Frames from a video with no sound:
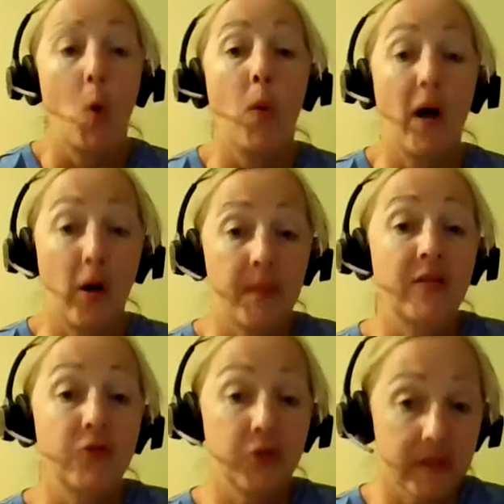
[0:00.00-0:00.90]
Well,
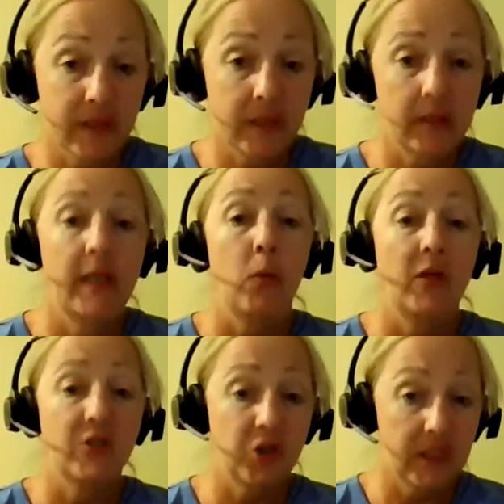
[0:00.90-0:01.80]
interestingly,
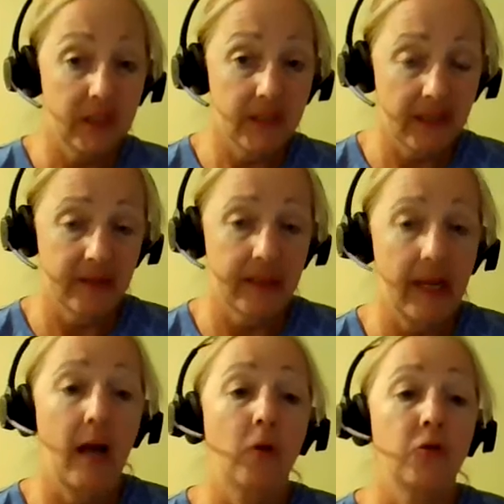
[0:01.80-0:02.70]
what she does now,